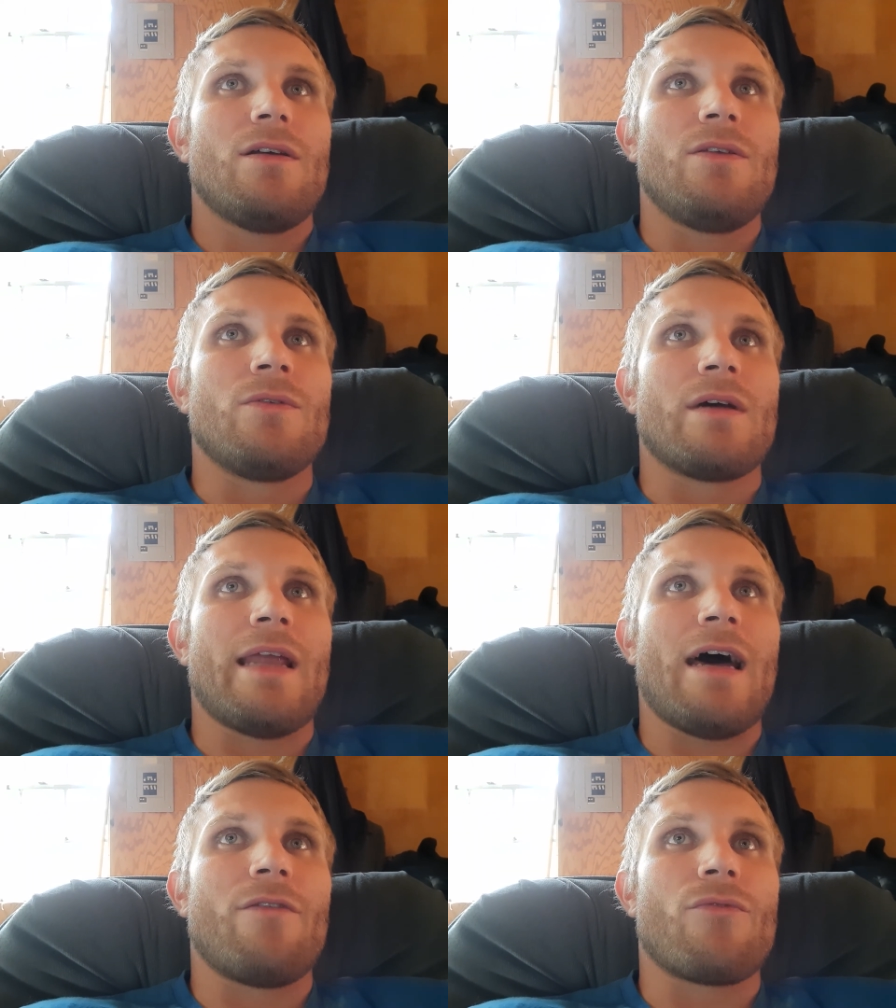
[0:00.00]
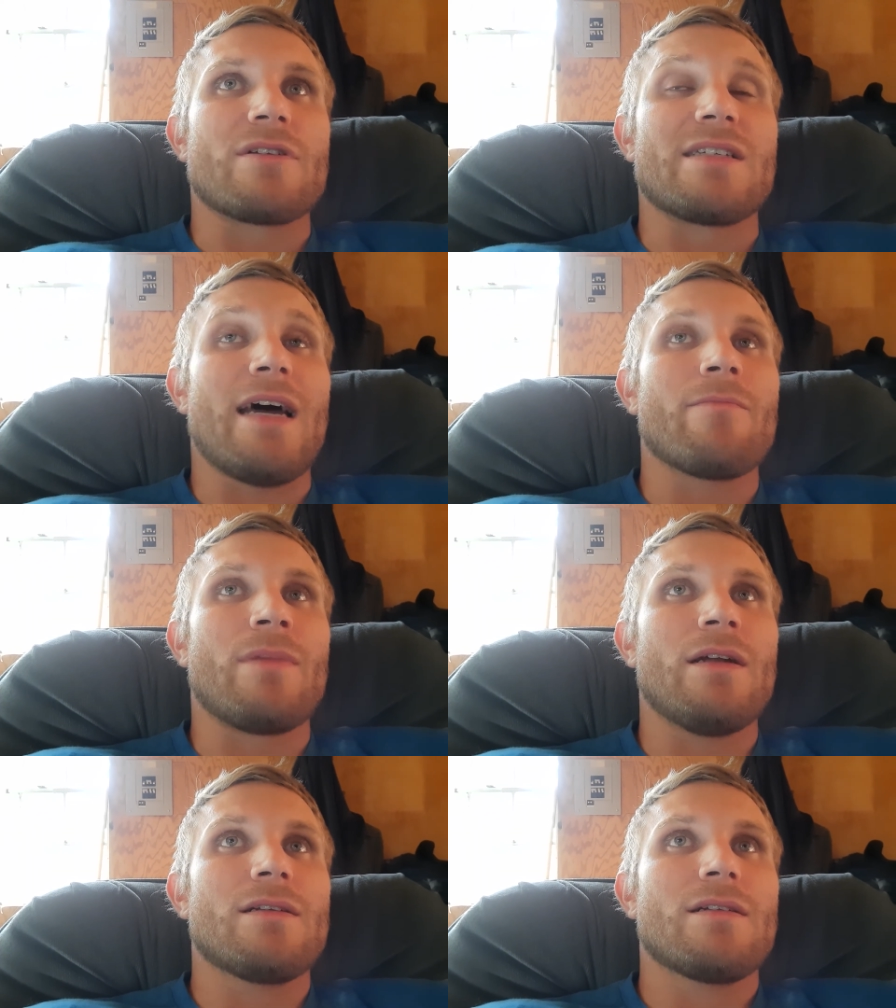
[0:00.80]
you can have
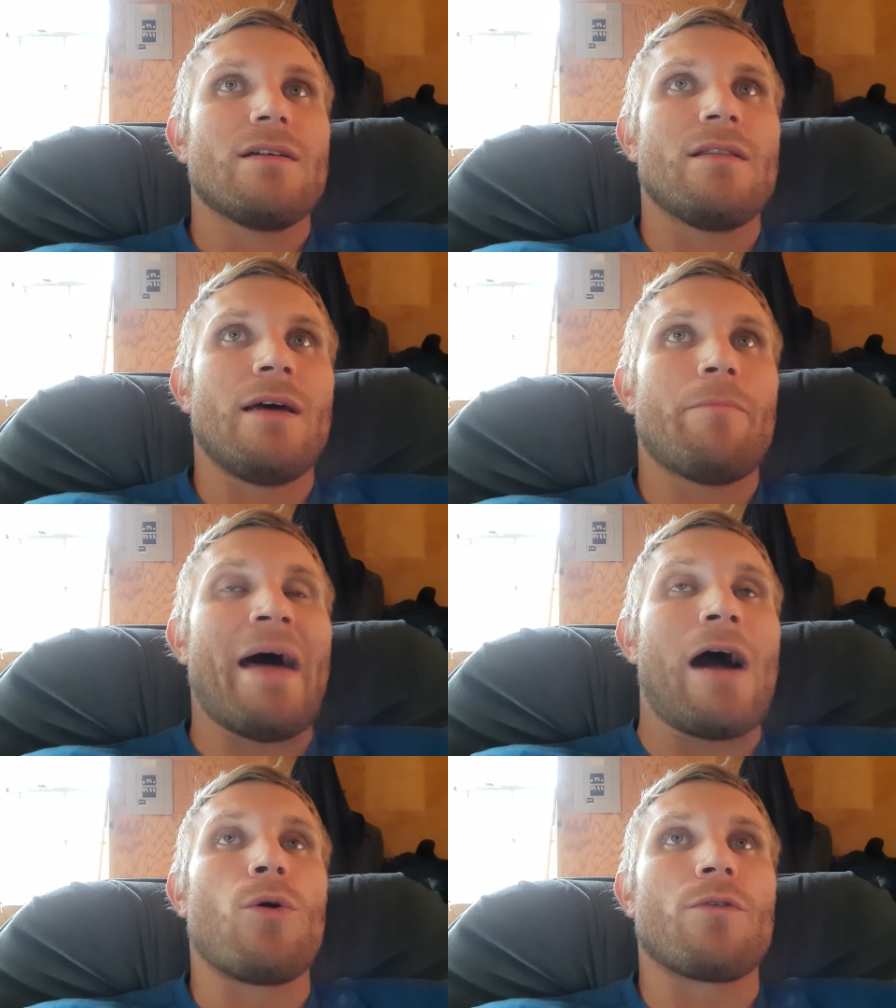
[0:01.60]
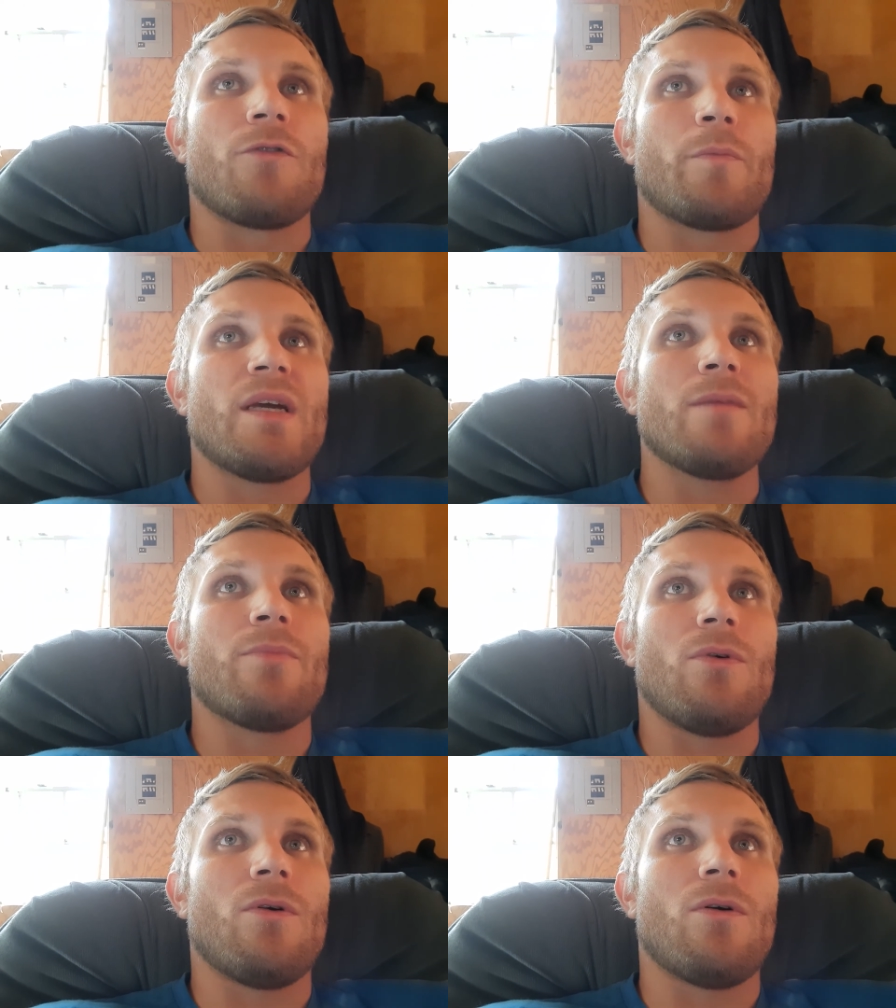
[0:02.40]
resentment that powerful
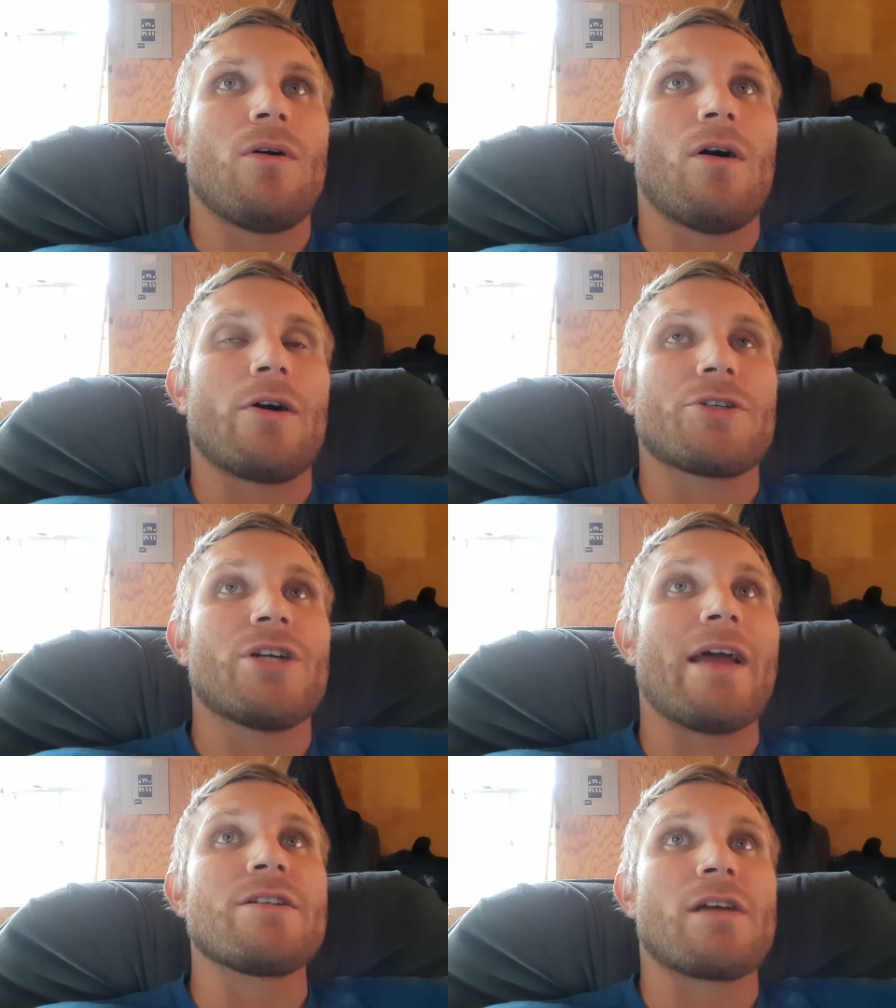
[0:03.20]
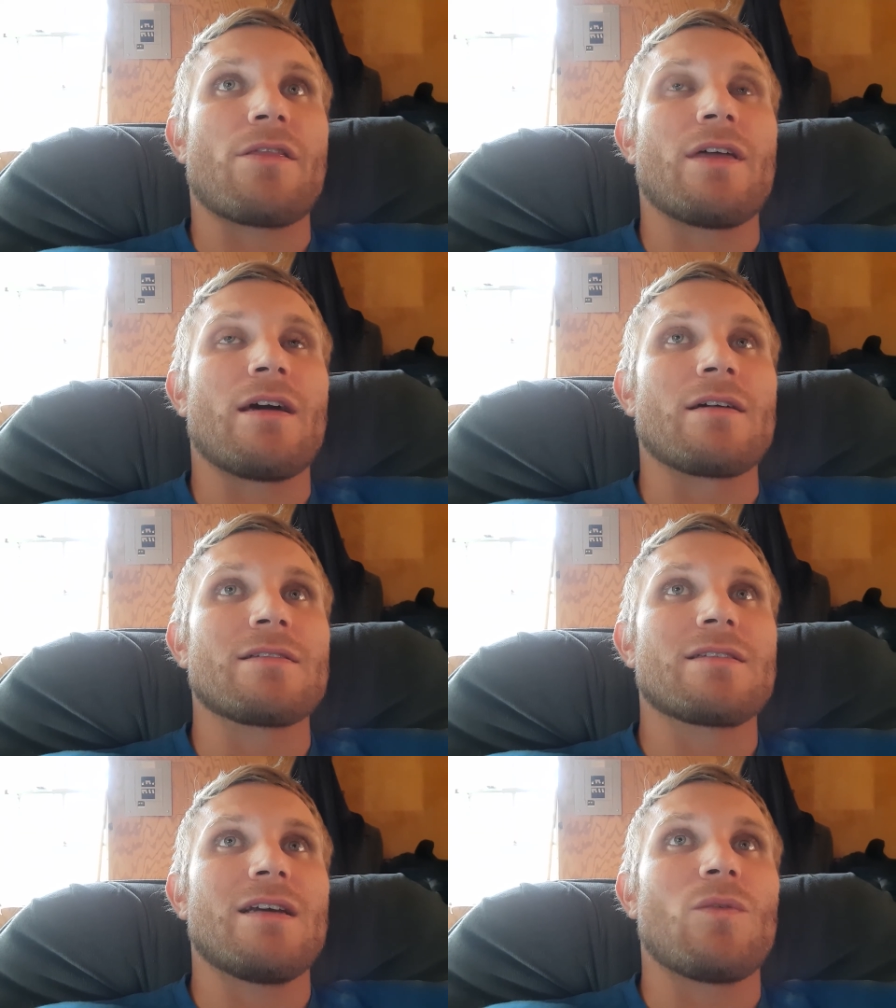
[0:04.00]
people are changing
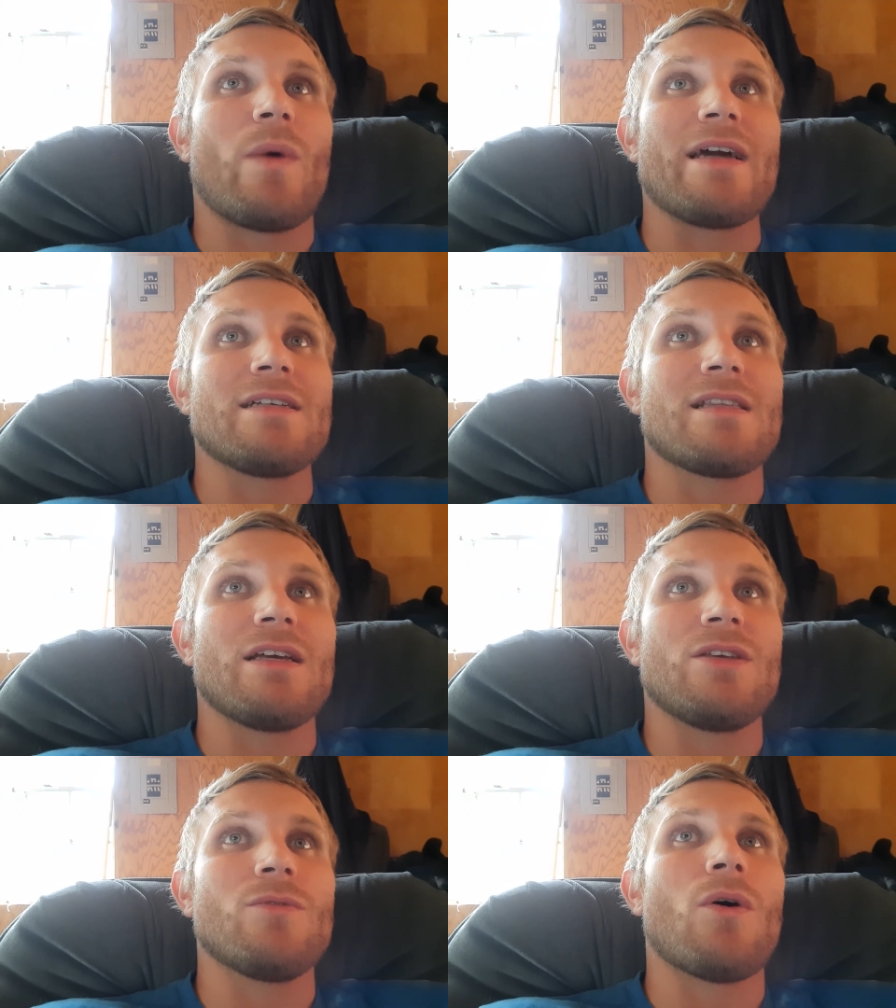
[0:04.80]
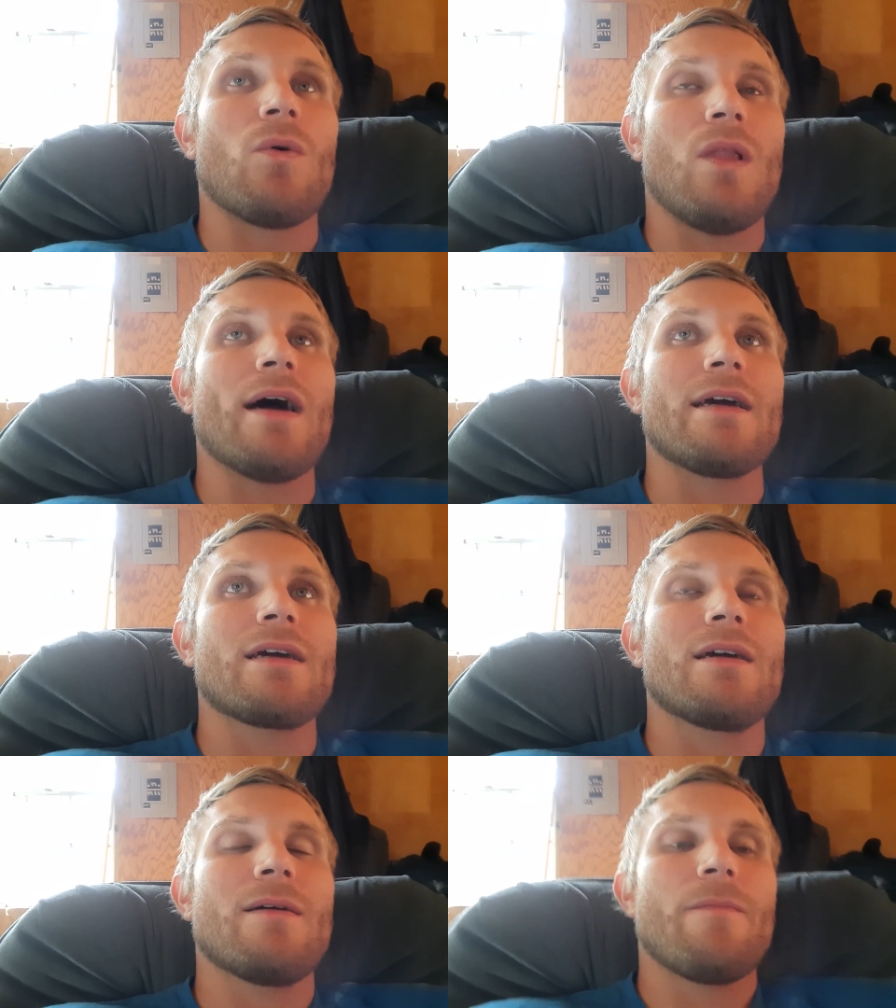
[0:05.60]
things in ways that you don't
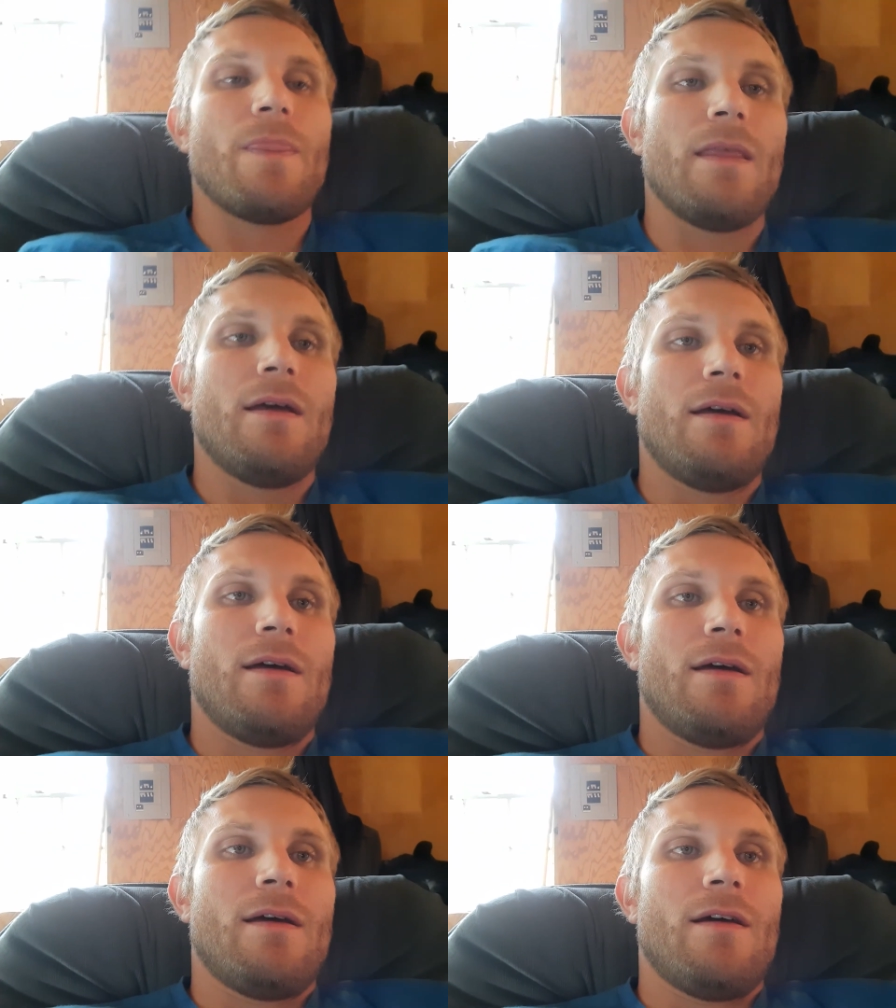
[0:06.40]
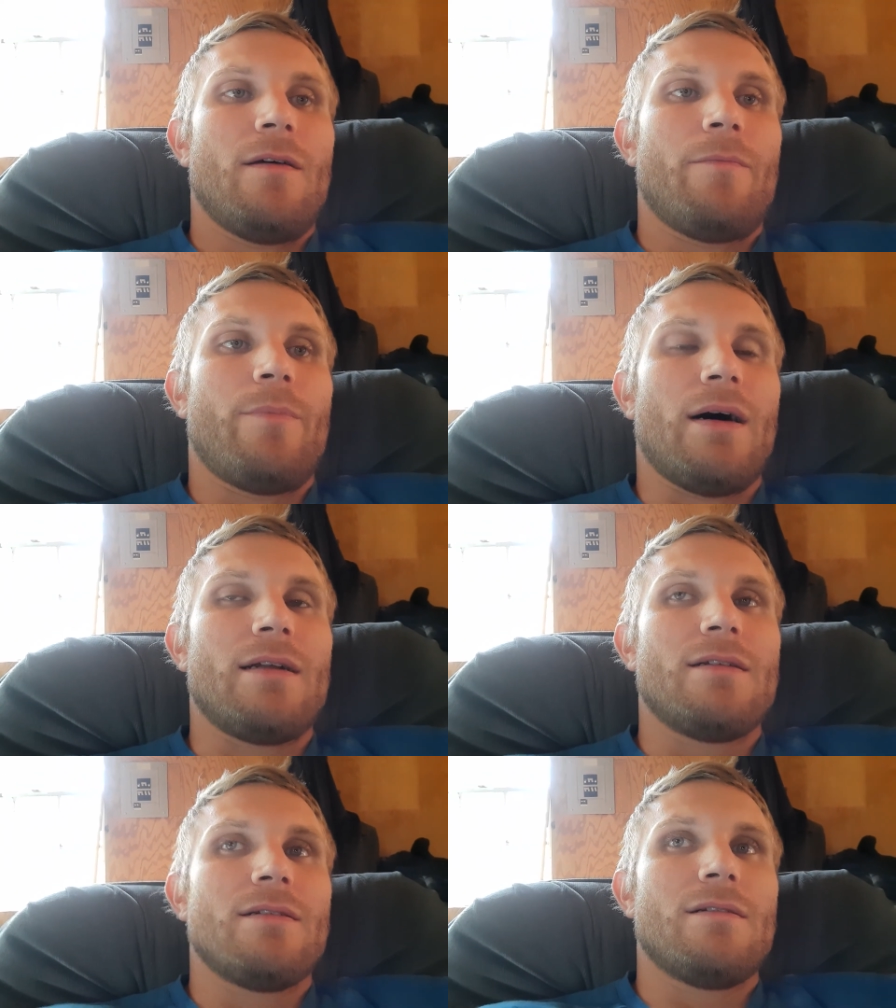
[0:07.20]
like, but